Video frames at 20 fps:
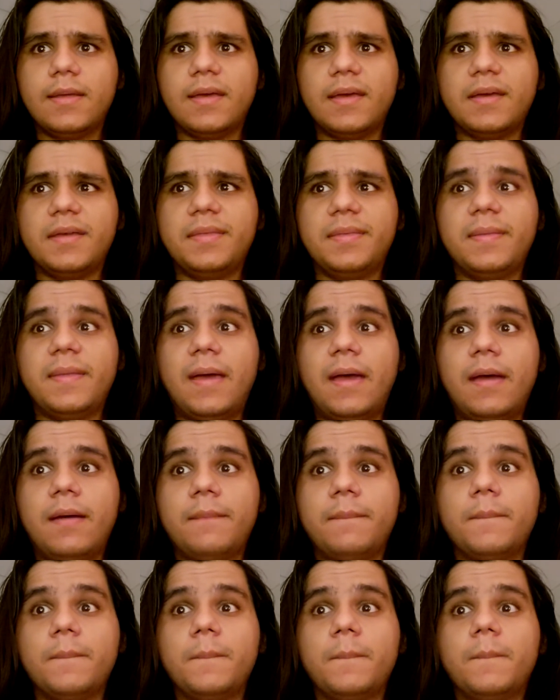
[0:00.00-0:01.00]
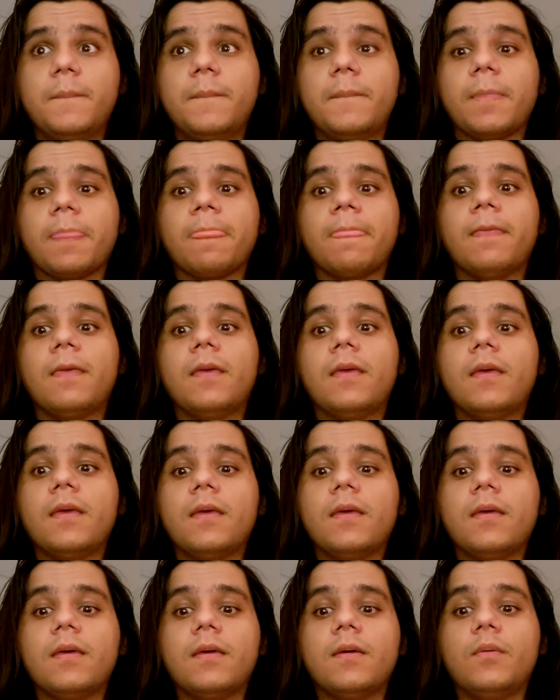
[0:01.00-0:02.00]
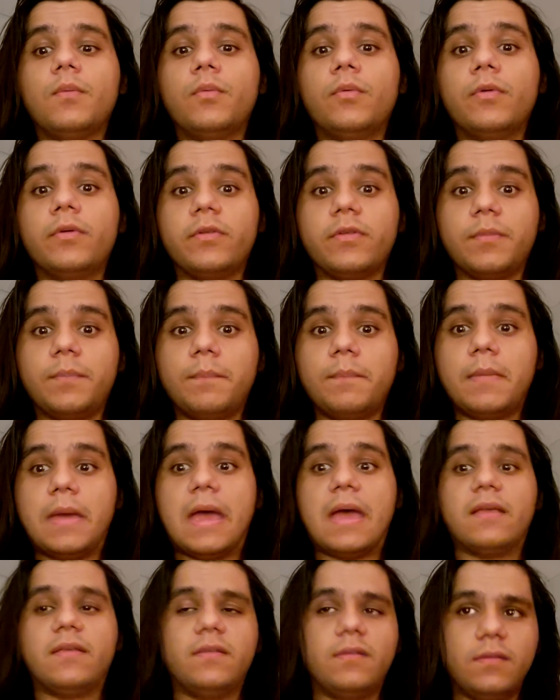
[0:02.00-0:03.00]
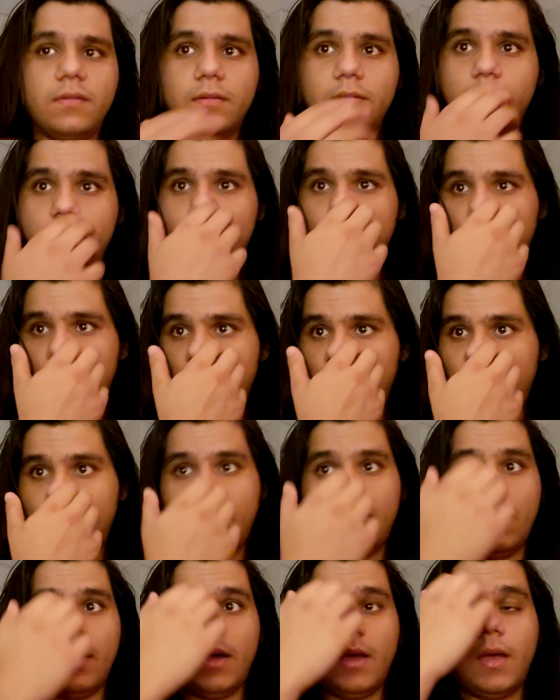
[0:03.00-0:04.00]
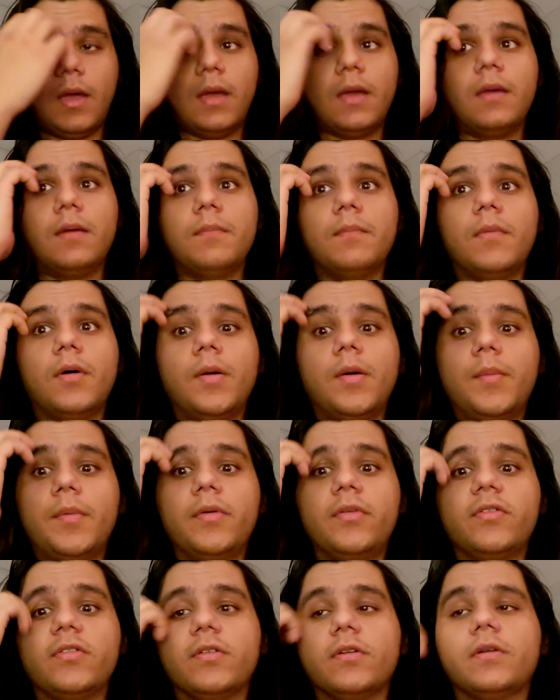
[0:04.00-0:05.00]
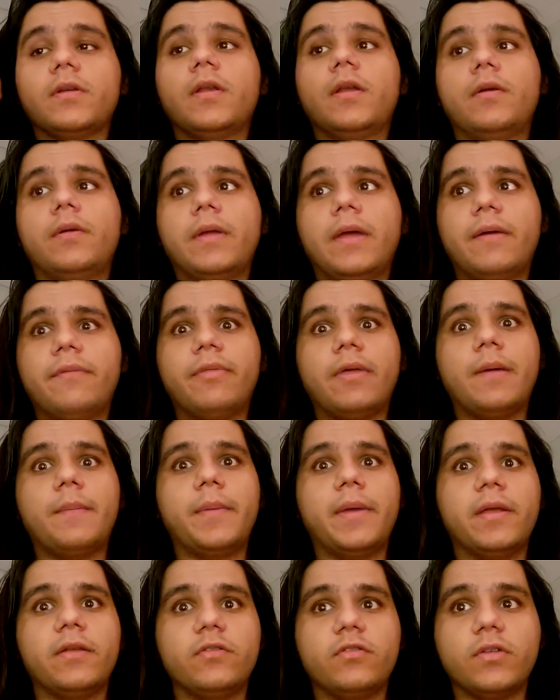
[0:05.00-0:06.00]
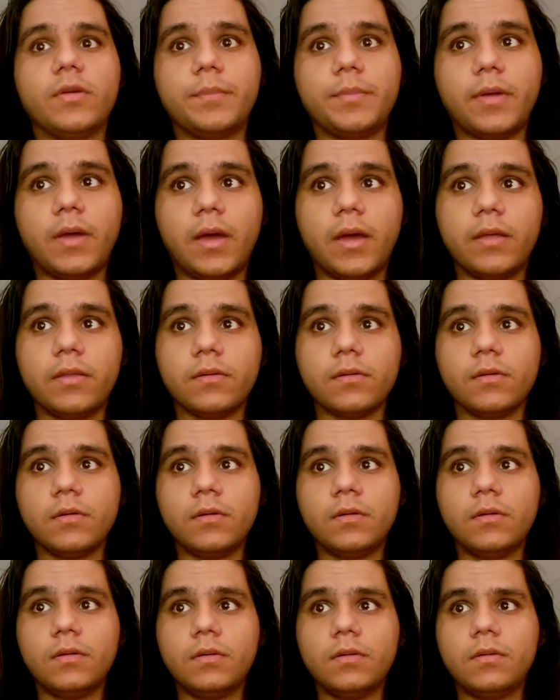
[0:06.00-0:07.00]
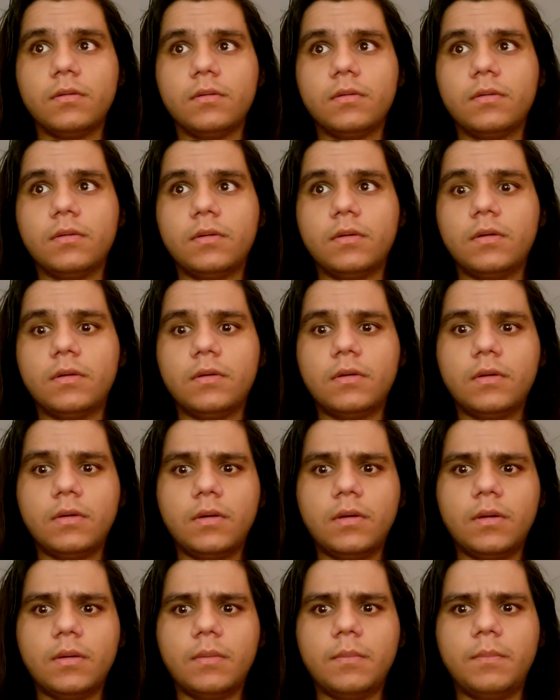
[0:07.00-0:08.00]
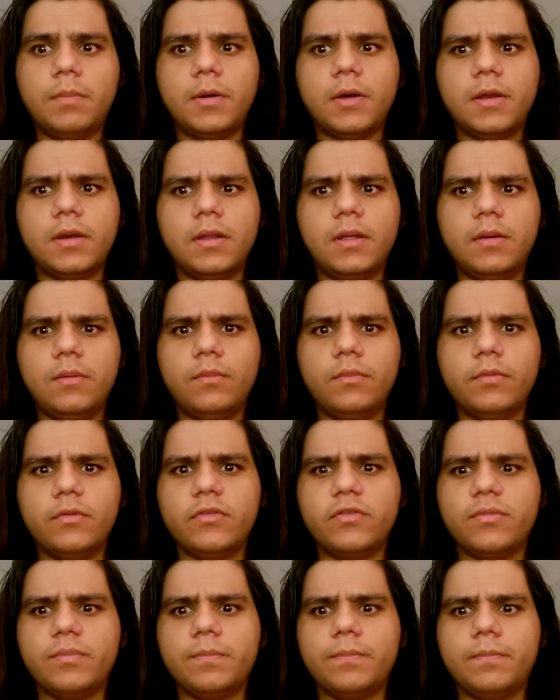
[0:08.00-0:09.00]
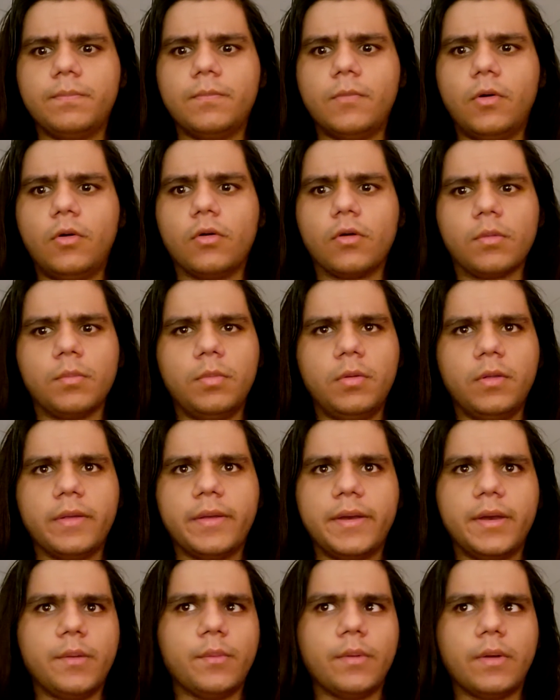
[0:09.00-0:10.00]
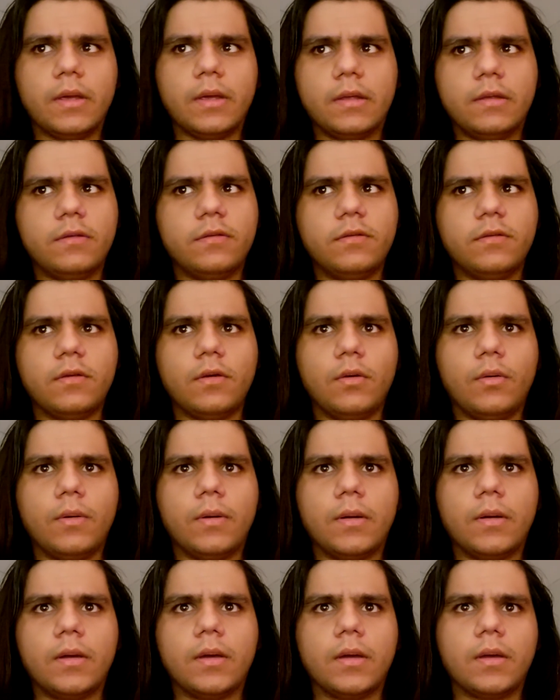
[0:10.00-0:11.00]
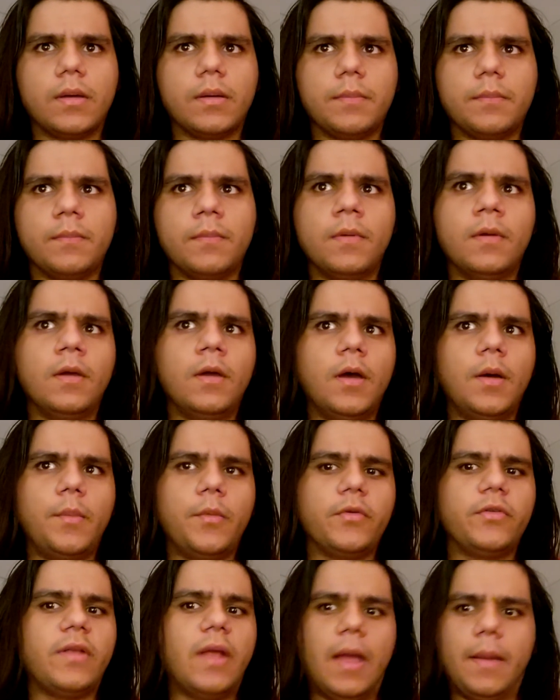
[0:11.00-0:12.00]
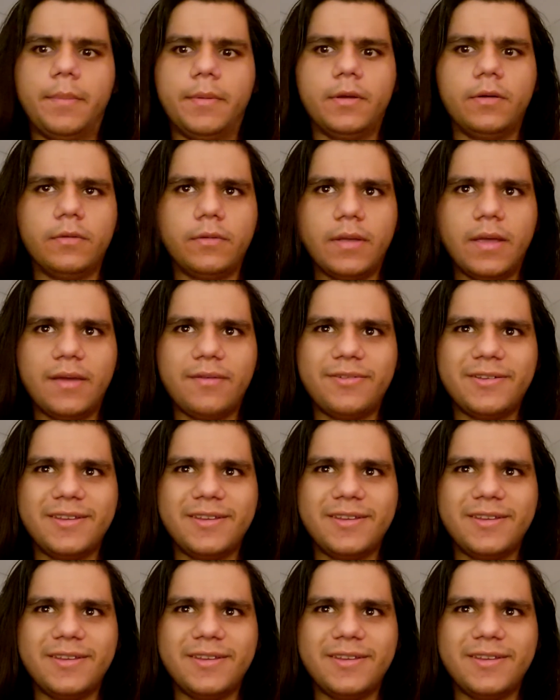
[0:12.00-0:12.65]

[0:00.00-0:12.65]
And that was a mess. I'm almost certain I don't have that manuscript either, but it was horrible anyway, so uh, I'm almost happy I don't have